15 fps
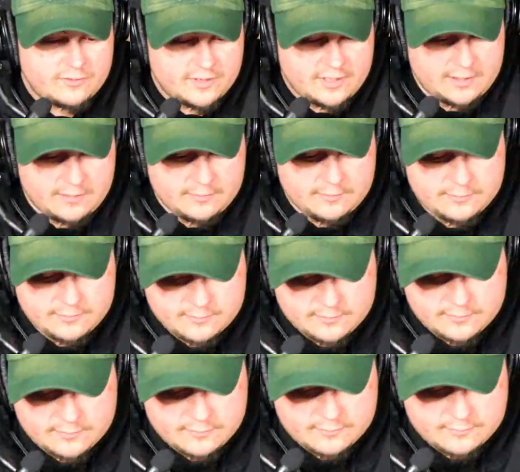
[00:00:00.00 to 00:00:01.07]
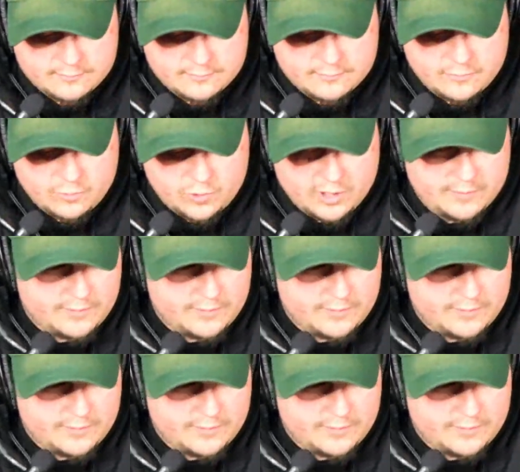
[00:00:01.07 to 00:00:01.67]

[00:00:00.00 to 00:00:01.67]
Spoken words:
One,